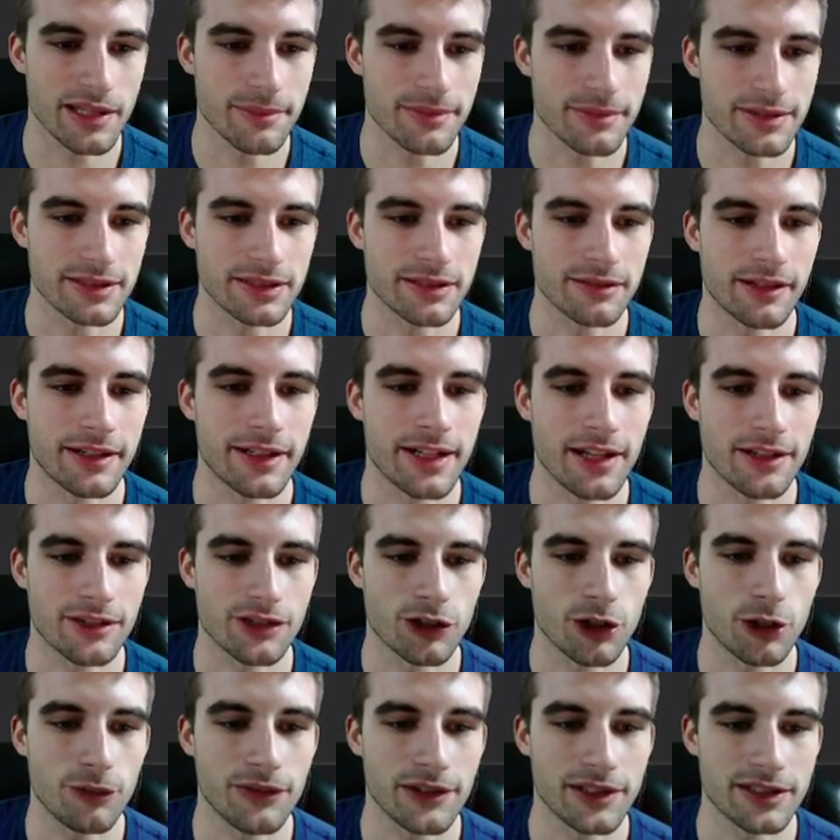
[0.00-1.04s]
I'm seeing right now,
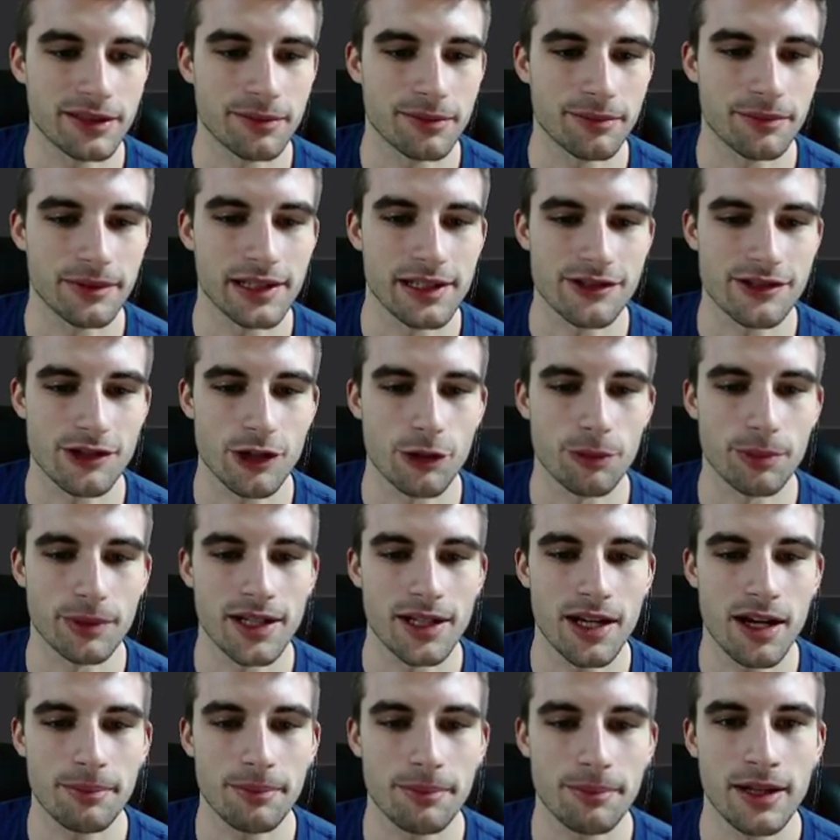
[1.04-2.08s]
so hopefully some things open
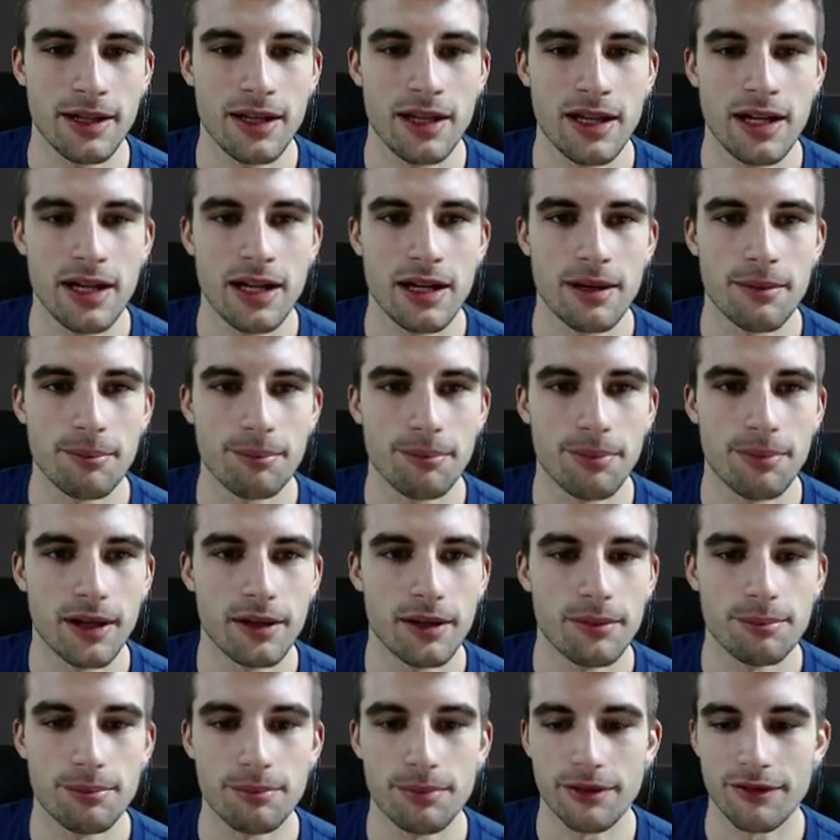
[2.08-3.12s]
up.
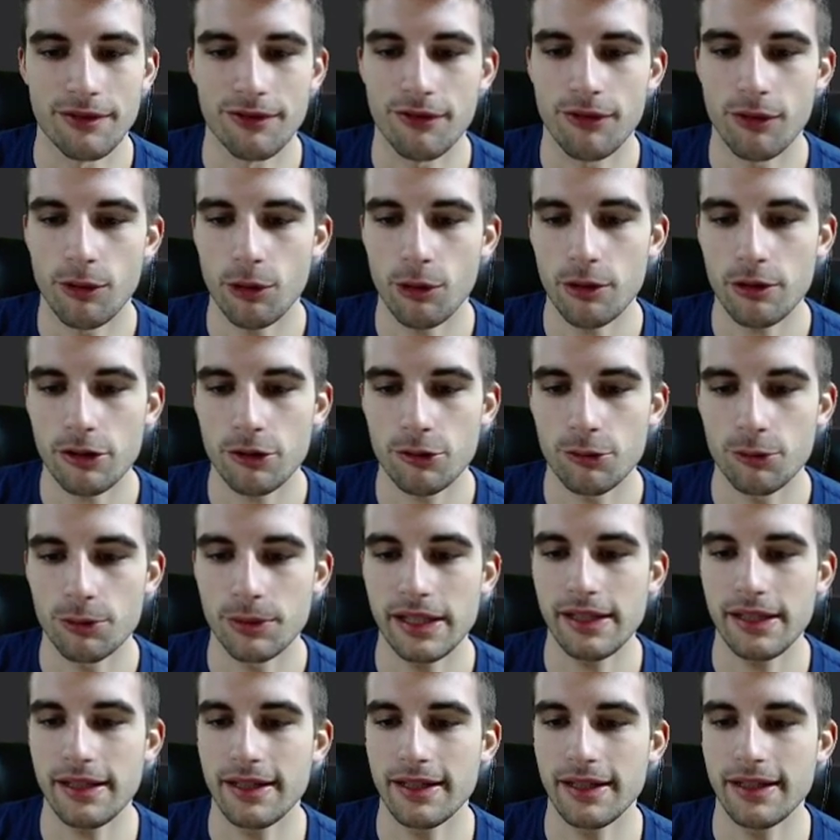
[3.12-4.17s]
But before
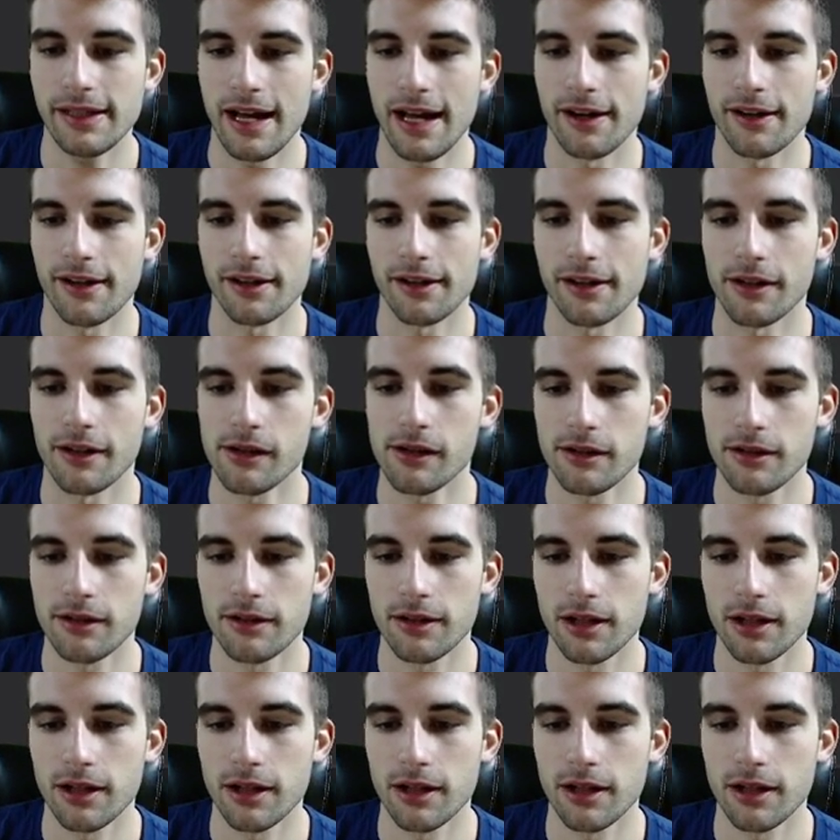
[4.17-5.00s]
we get out of here,